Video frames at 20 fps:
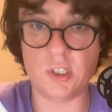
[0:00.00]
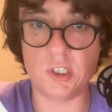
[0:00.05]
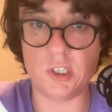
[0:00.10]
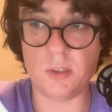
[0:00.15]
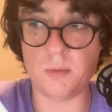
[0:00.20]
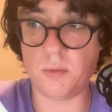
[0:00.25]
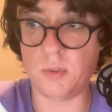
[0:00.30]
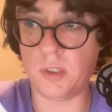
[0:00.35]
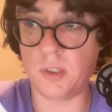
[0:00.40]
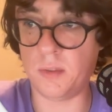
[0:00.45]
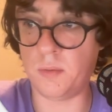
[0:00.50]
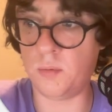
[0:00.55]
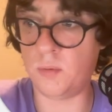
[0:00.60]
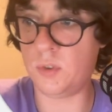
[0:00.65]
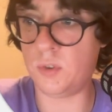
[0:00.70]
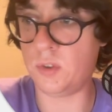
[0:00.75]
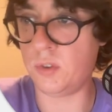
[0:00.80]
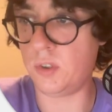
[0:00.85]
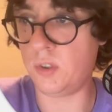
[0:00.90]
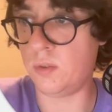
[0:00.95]
We won't
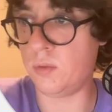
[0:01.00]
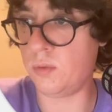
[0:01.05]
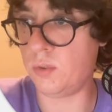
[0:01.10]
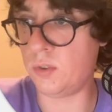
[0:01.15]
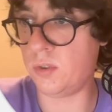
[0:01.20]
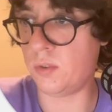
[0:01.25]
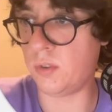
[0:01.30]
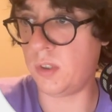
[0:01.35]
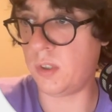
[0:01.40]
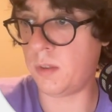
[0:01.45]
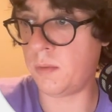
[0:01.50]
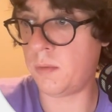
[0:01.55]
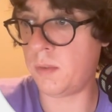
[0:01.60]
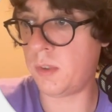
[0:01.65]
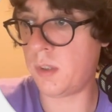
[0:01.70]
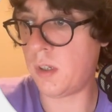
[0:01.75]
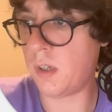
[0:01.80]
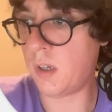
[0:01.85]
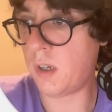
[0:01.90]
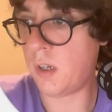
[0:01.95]
return anything from this
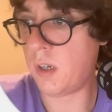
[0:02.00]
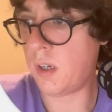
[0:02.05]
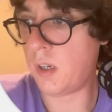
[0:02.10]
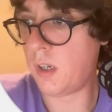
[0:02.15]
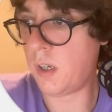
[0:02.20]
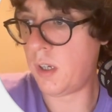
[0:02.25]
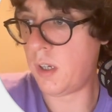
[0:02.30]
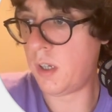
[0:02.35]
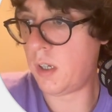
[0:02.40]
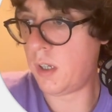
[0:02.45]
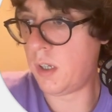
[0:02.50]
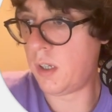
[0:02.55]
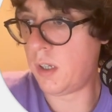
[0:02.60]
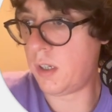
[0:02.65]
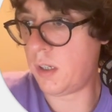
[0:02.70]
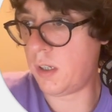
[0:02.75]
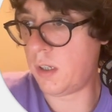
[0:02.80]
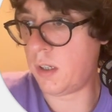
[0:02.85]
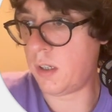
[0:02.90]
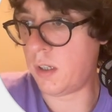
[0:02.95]
function at all.
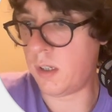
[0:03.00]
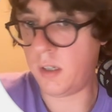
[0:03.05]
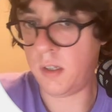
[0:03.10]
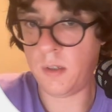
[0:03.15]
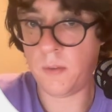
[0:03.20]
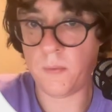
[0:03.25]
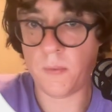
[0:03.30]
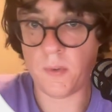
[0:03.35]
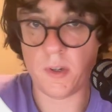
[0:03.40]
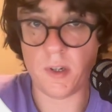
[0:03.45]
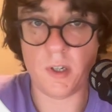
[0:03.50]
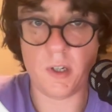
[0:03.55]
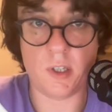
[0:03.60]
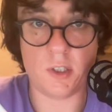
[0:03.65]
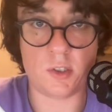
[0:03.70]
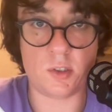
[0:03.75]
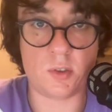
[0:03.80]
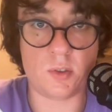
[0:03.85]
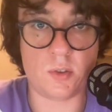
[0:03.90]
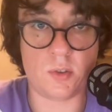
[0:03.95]

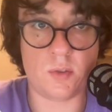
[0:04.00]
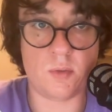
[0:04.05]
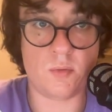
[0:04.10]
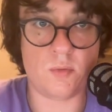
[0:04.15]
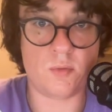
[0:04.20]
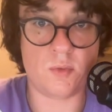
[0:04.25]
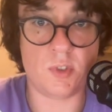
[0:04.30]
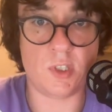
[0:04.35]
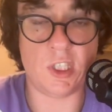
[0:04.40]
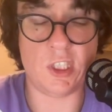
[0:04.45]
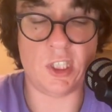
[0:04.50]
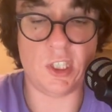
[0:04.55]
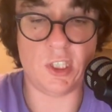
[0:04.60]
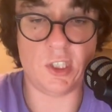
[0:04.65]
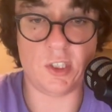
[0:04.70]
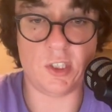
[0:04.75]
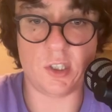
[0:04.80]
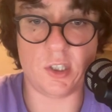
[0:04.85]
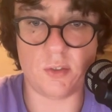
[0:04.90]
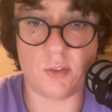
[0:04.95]
Okay, let's go check
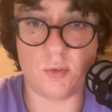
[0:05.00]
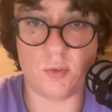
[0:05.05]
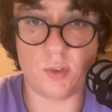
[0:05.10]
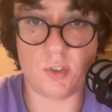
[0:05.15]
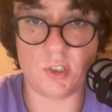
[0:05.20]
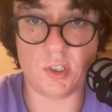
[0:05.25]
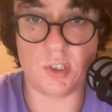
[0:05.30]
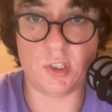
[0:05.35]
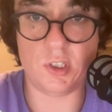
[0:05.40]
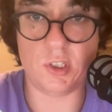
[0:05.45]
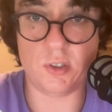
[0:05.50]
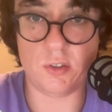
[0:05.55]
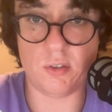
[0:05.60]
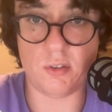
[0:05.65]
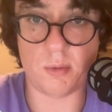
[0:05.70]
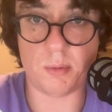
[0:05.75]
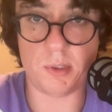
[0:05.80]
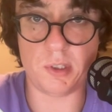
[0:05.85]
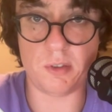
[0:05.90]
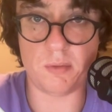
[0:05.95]
the email.
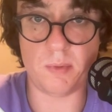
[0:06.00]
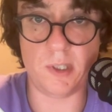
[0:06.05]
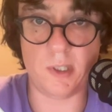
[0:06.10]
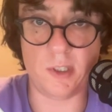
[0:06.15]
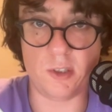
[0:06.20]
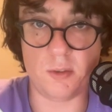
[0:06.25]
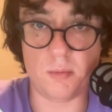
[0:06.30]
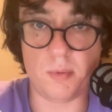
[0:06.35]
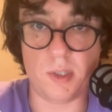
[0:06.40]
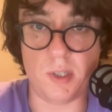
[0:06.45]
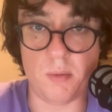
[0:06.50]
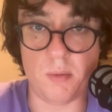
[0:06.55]
Yes.